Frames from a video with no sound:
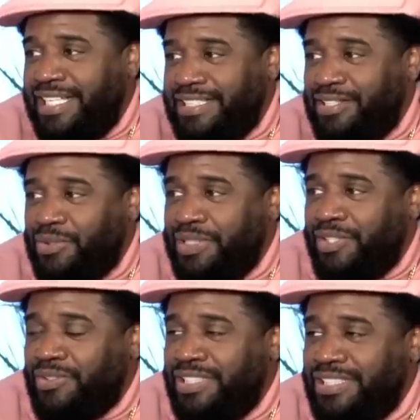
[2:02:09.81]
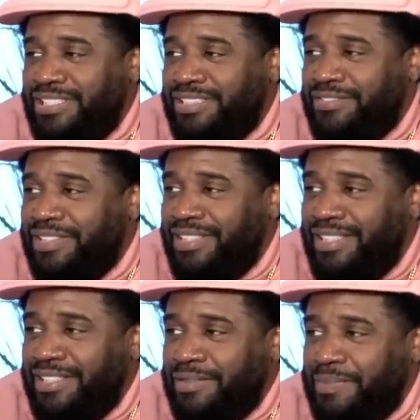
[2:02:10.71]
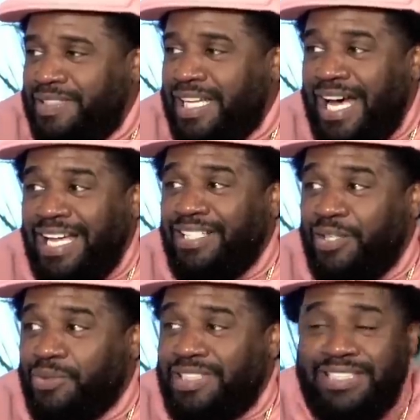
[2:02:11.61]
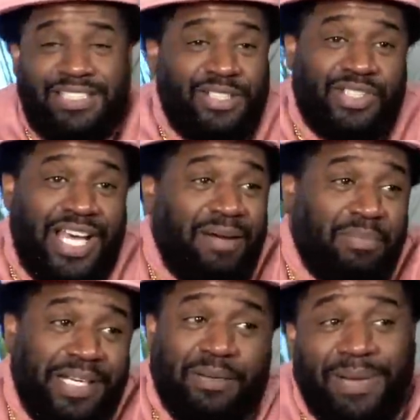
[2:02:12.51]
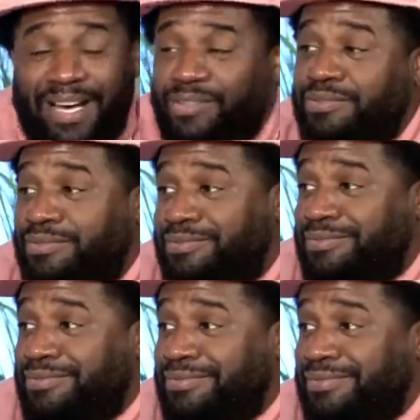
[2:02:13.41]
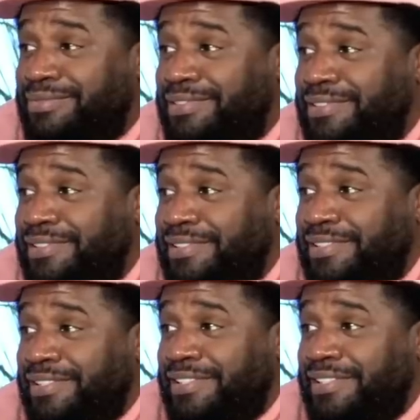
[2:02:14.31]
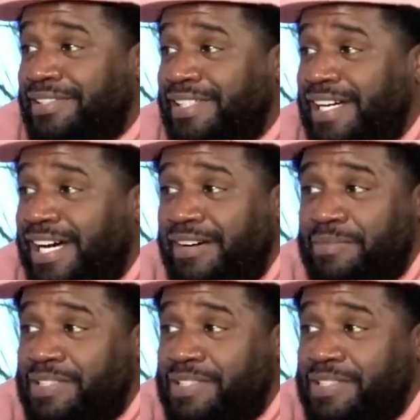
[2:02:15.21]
She'll have to do it on love. But I know, see, Jill Scott bring them out. Mm-hmm. Mm-hmm.